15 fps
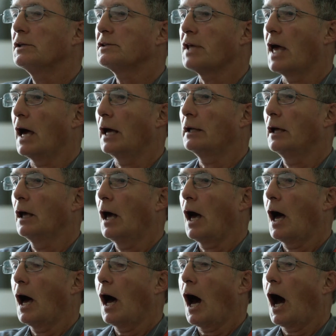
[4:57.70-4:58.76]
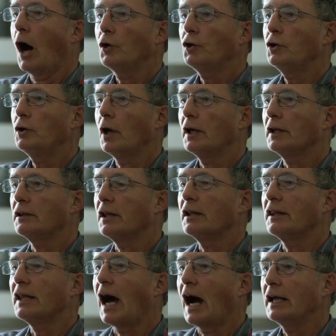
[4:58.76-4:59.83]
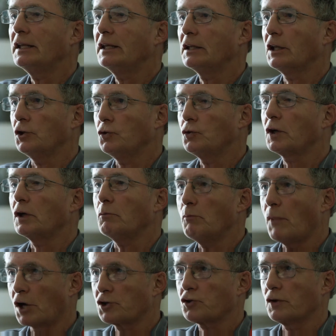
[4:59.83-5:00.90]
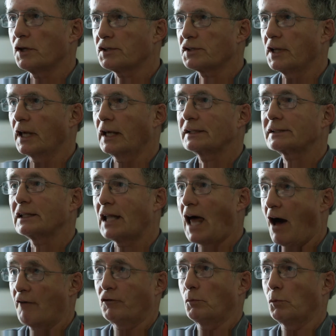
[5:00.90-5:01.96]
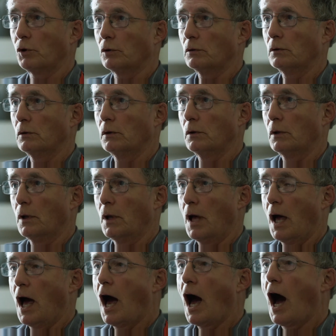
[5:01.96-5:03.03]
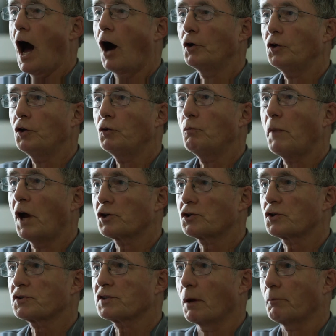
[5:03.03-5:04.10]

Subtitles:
said, How do you, the idea that you can measure this thing is laughable. How do you measure